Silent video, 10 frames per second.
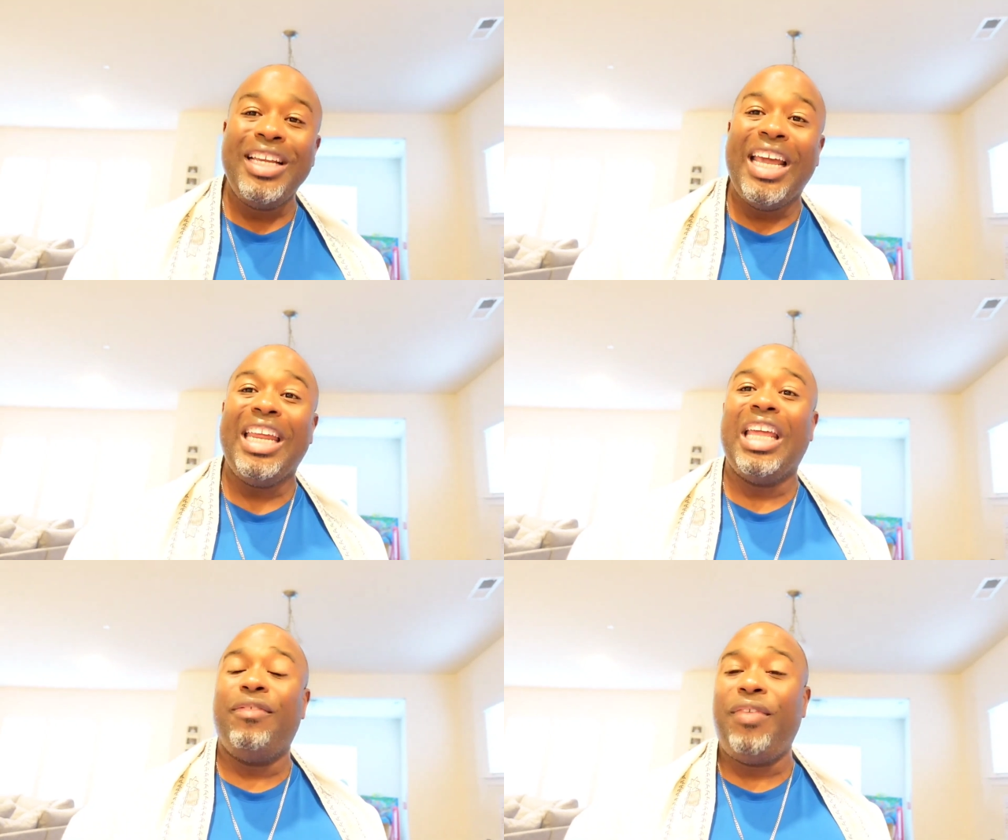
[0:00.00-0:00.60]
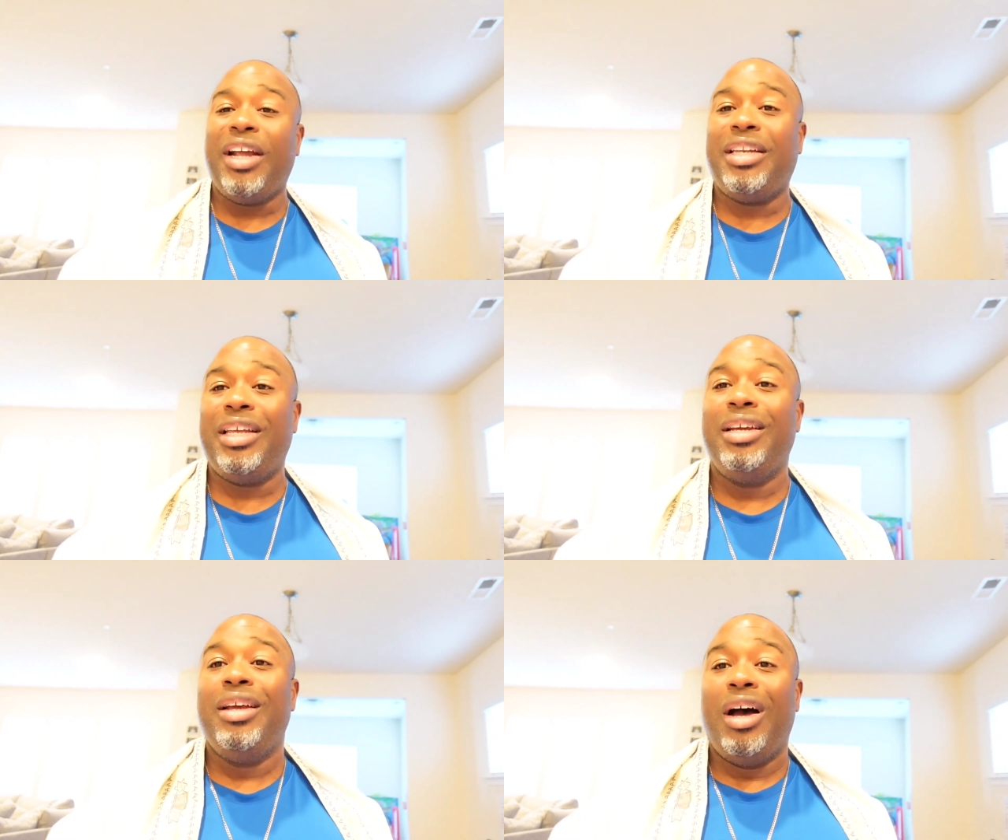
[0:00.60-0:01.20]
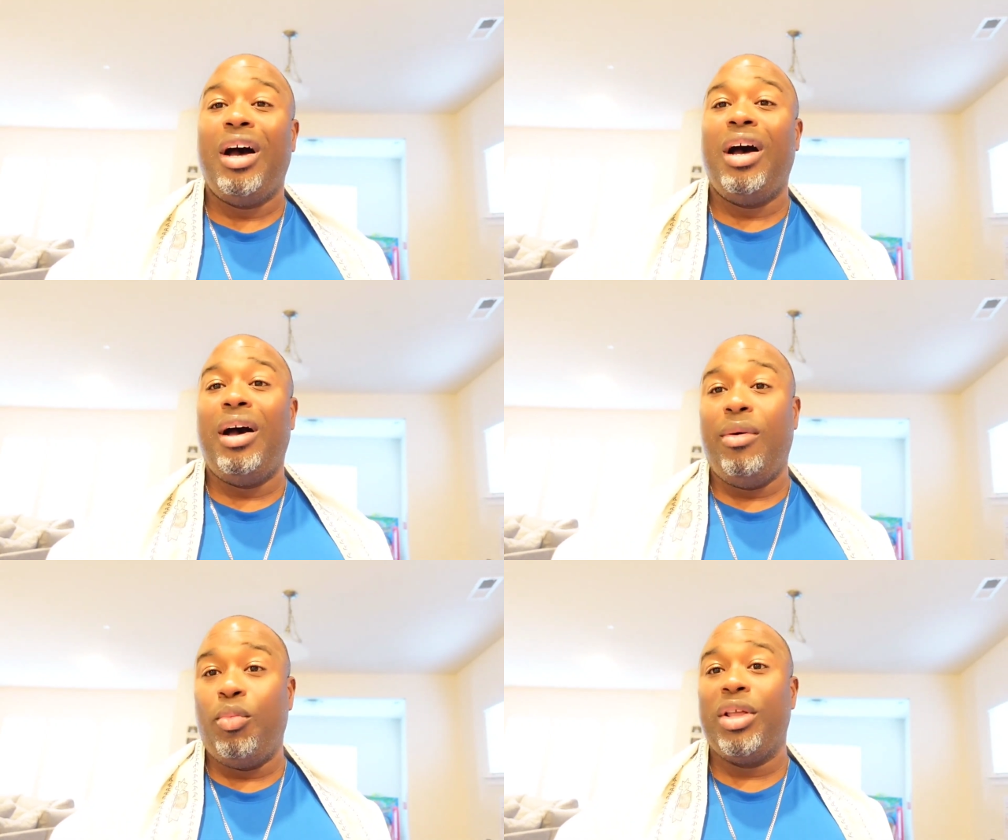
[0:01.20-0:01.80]
getting infected
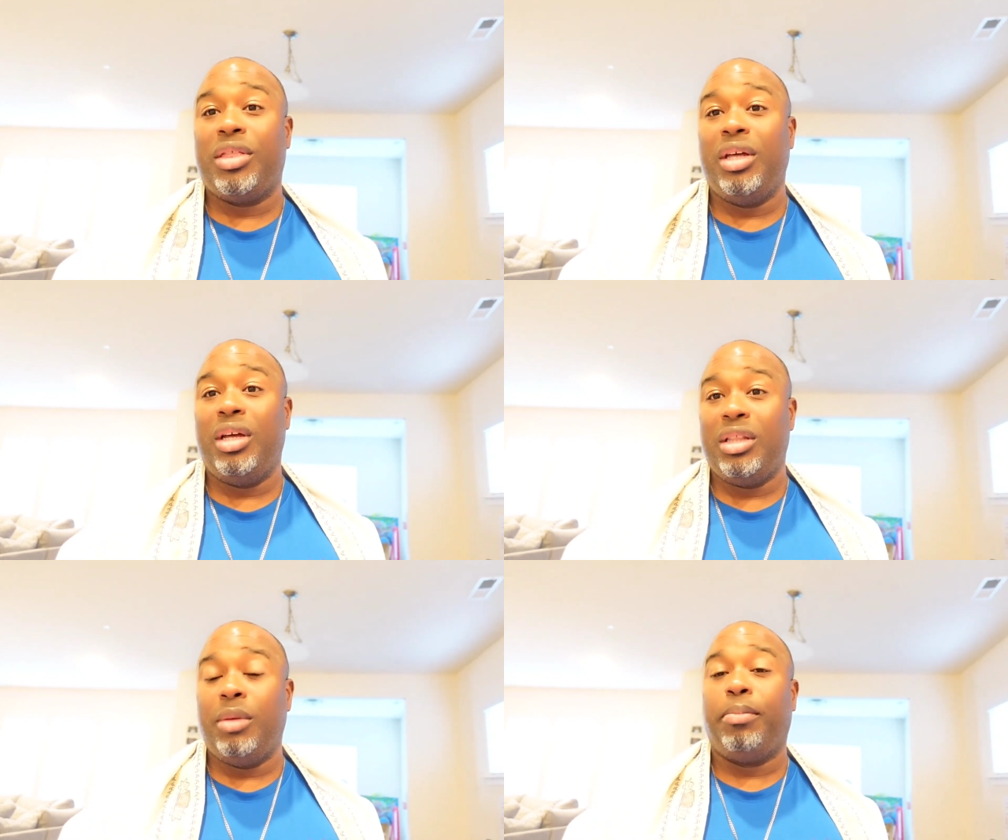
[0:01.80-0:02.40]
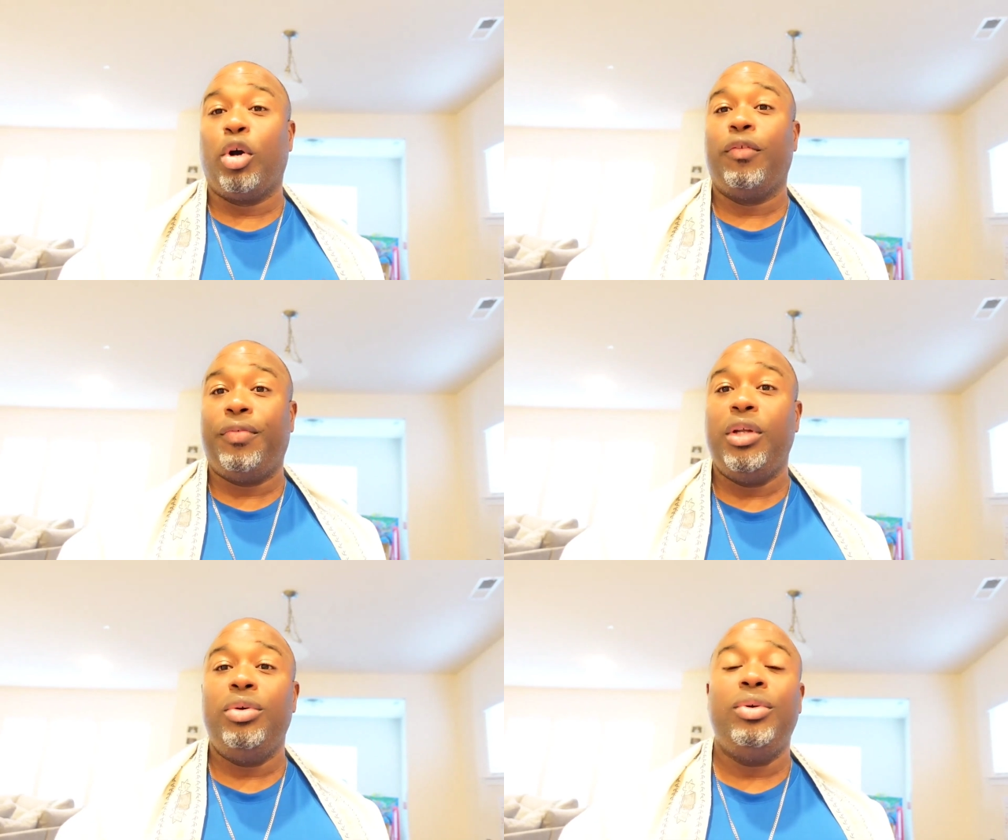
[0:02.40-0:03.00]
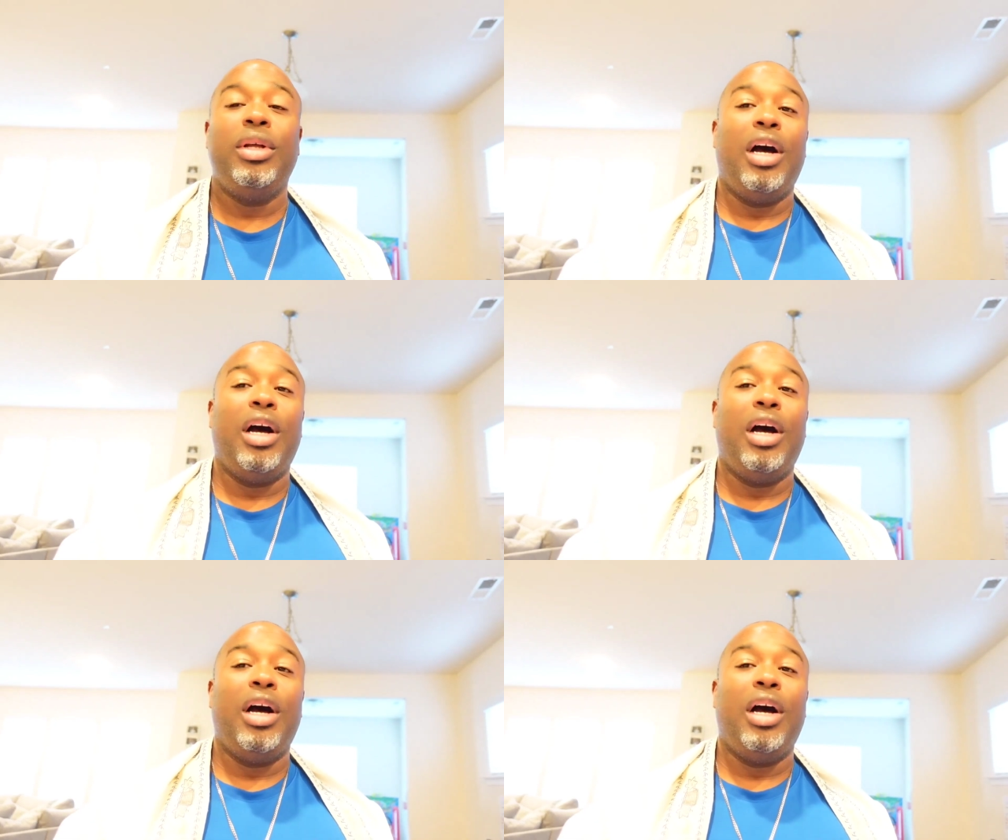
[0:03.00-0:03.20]
uh, with the, the bird flu.